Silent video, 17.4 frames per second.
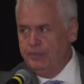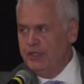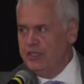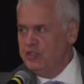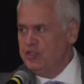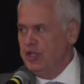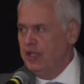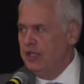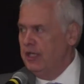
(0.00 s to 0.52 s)

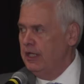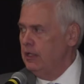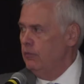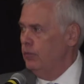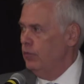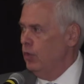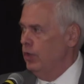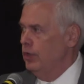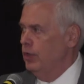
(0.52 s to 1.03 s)
pinch hitting
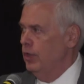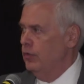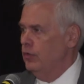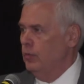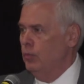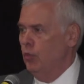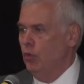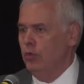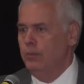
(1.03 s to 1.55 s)
for
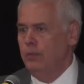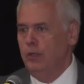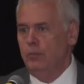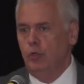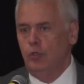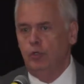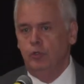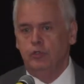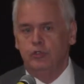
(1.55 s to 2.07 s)
another board
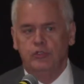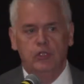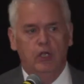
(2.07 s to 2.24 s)
member who is